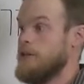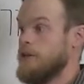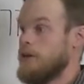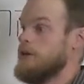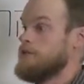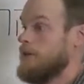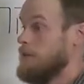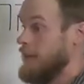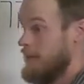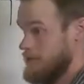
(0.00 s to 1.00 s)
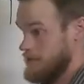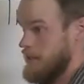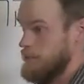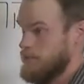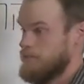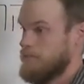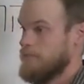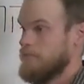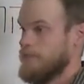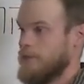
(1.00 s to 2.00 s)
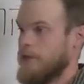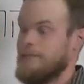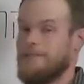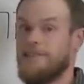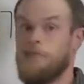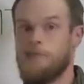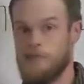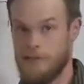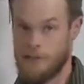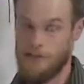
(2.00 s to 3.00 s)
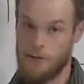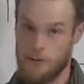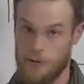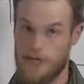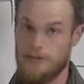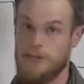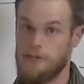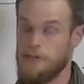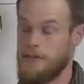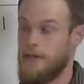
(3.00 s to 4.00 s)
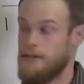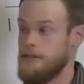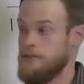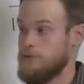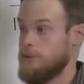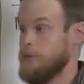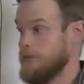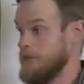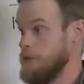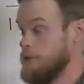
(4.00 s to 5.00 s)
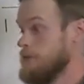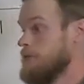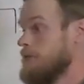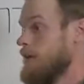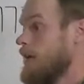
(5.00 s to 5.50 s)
hear as a command statement. Okay, listen is another translation that is frequently used.